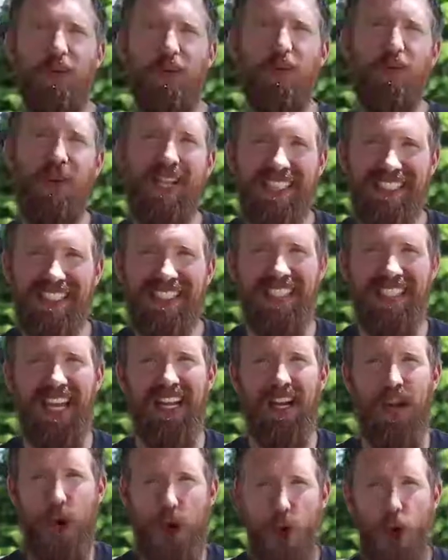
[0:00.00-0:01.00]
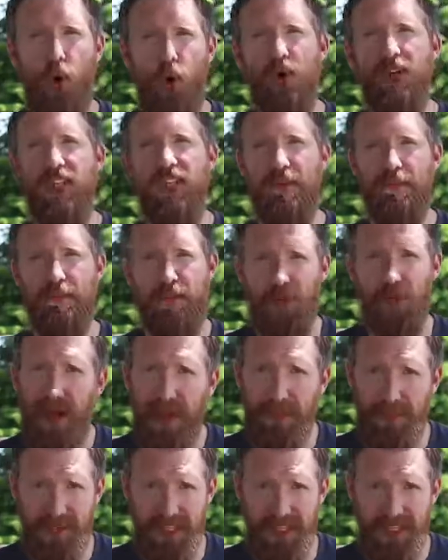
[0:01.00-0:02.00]
a real estate owned
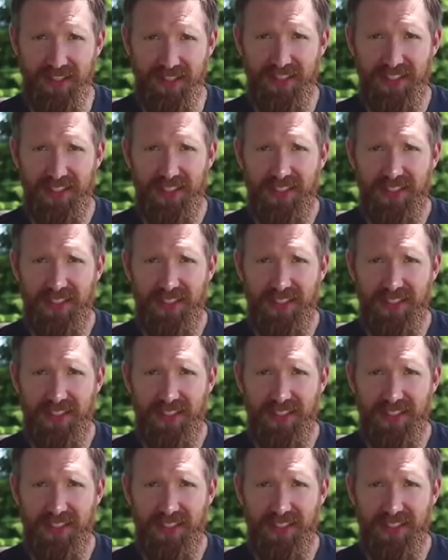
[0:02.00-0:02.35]
property.